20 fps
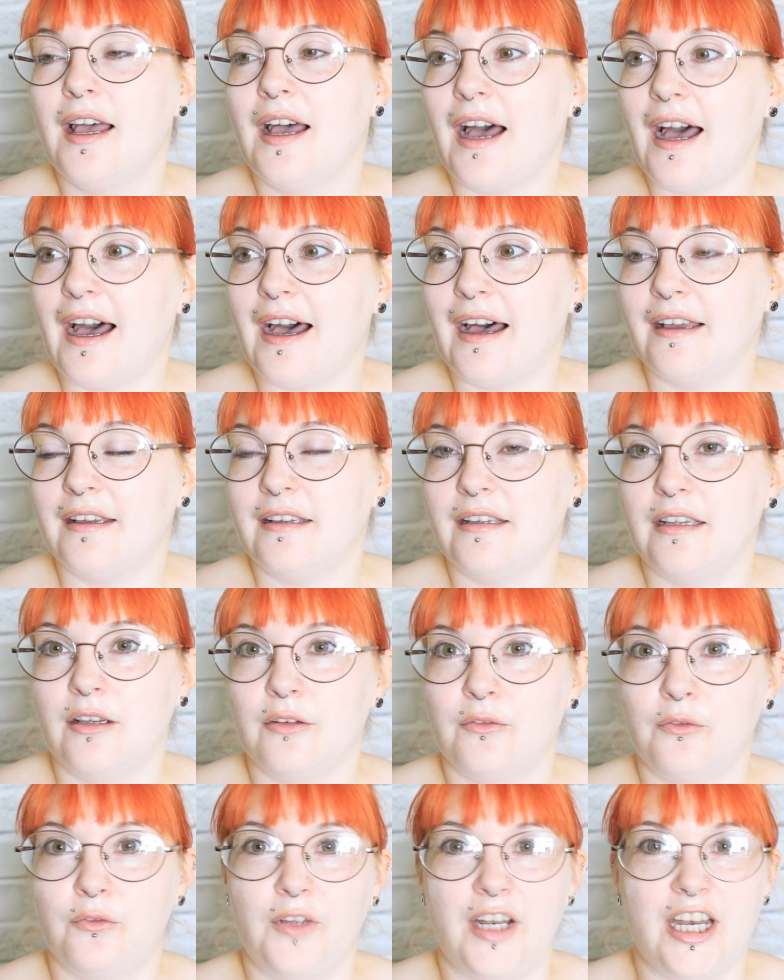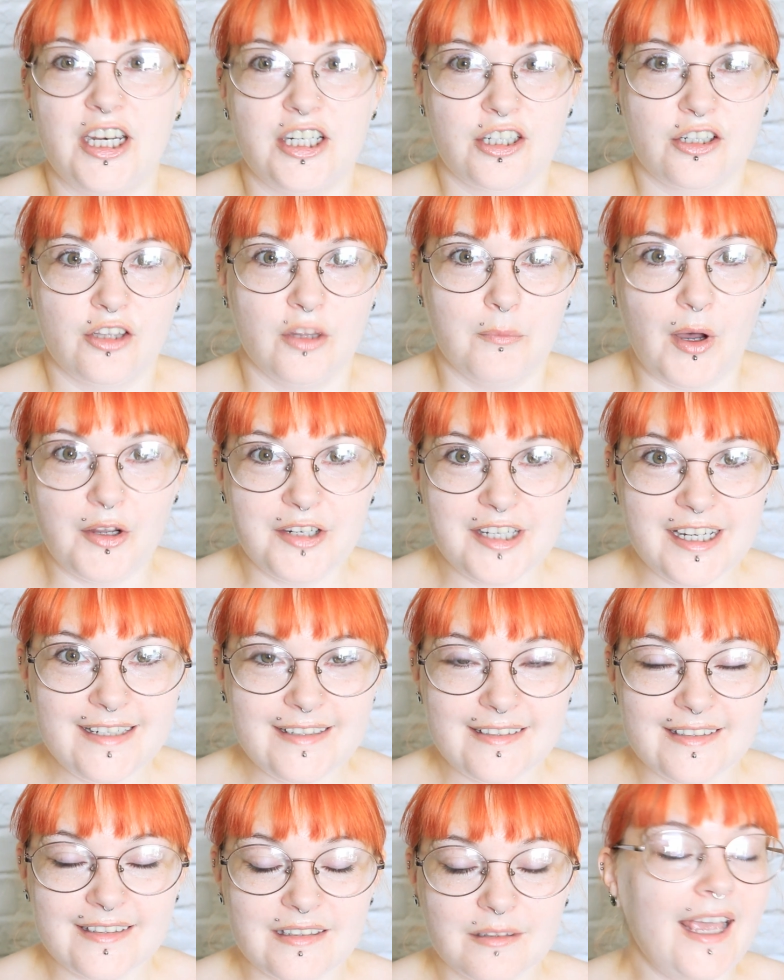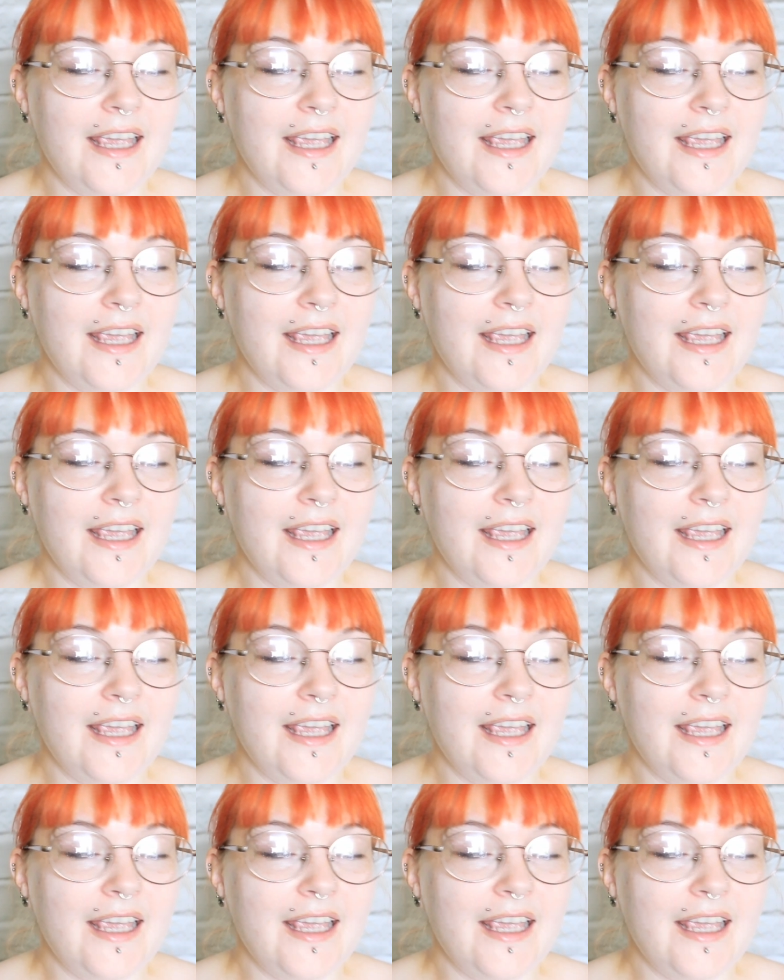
I finished the bodice.